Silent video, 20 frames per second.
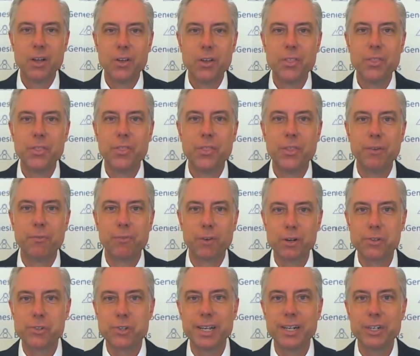The
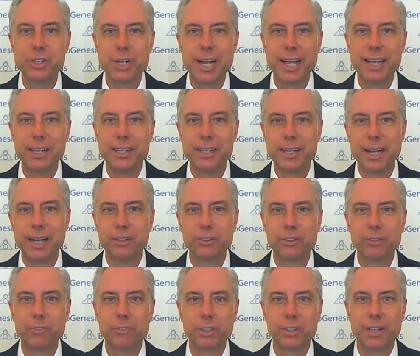first 10 days
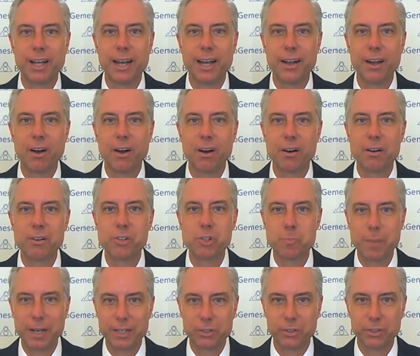of July are a
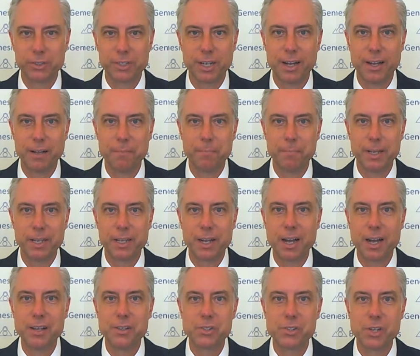special time
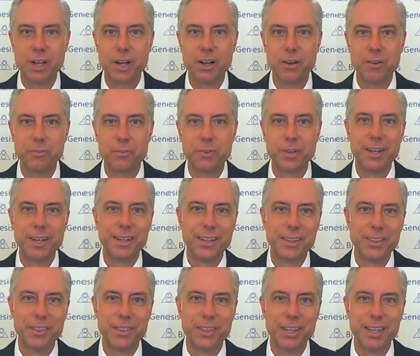because of
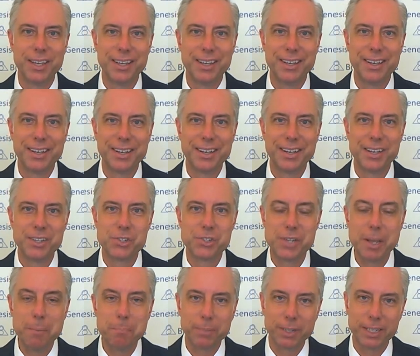the
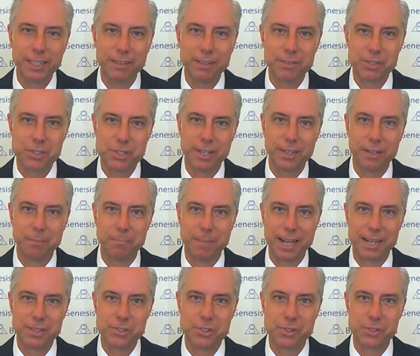Assembly of Ascended
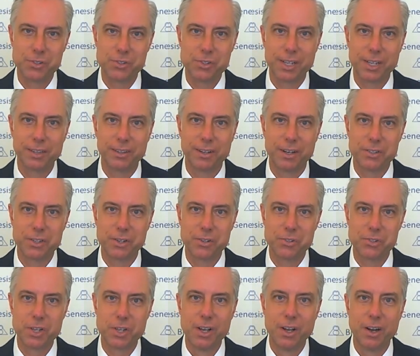Masters that
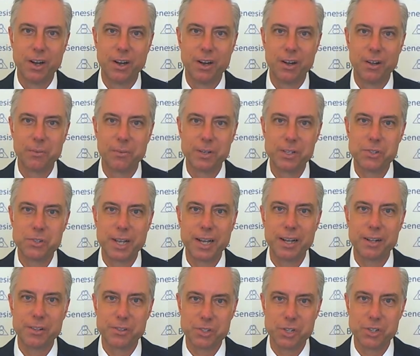Lantos always
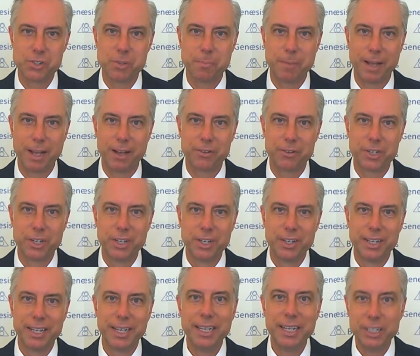tells us about
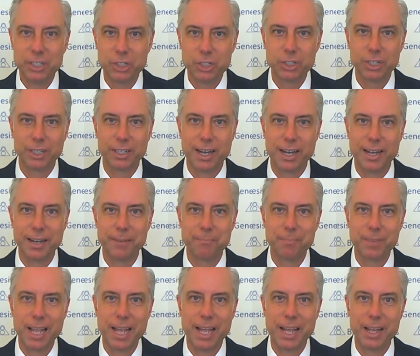each July.
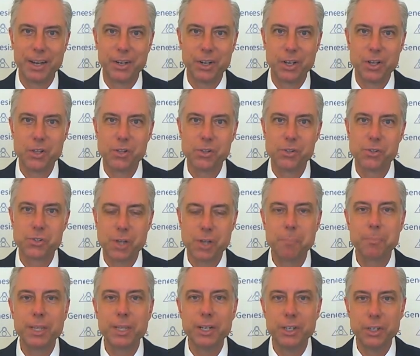And
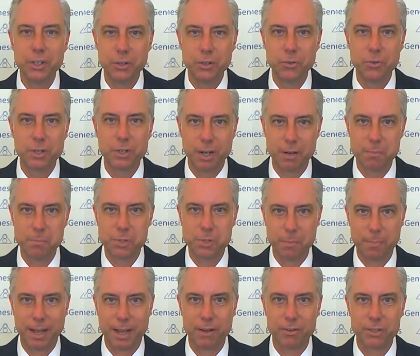something new comes
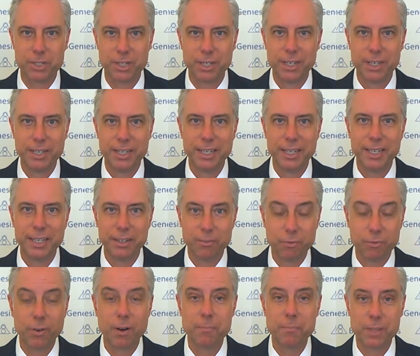about
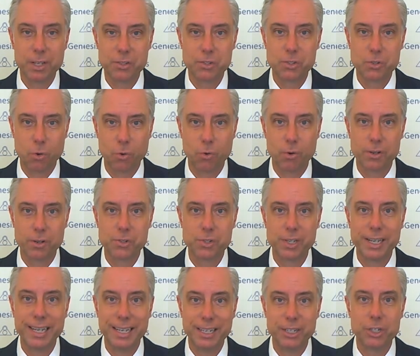from this course
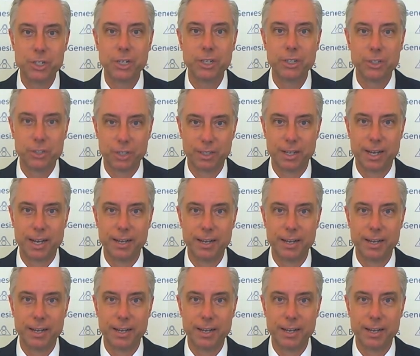each July.